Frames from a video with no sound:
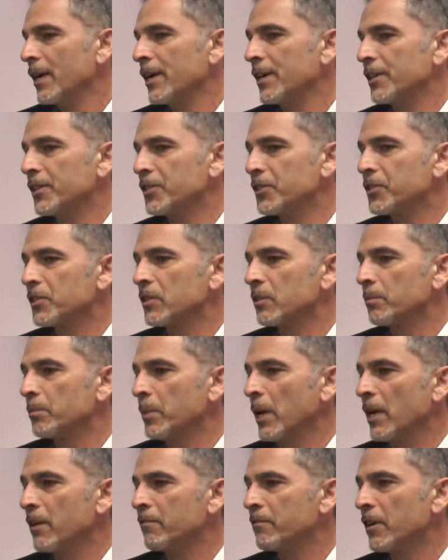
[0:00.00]
is
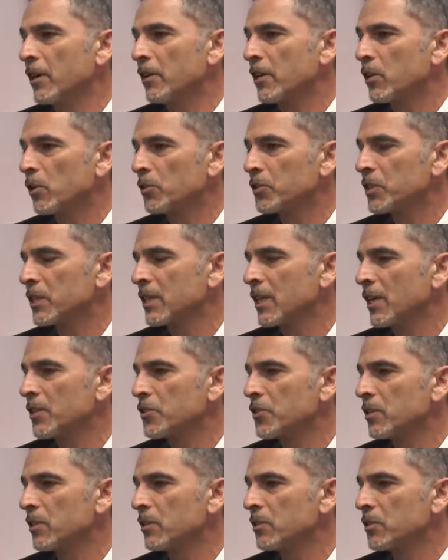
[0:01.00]
pay very close
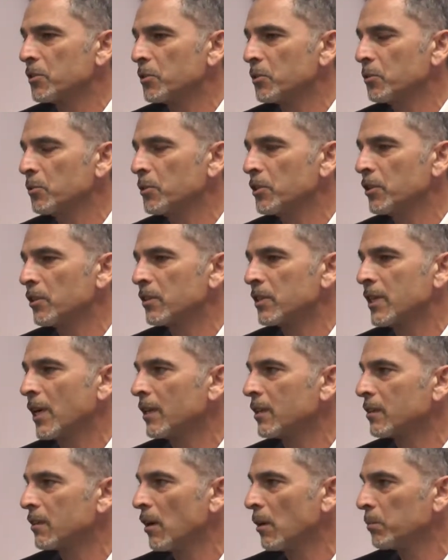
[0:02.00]
attention to your
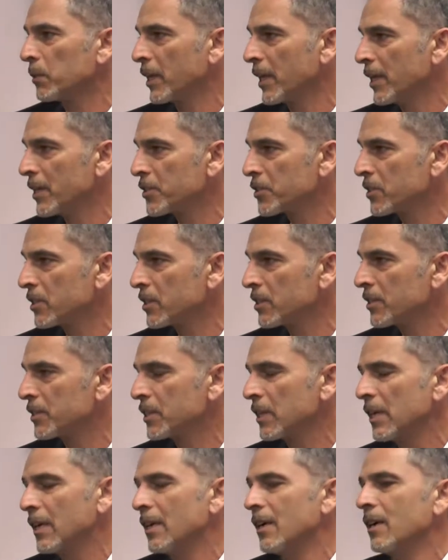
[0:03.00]
debt obligations.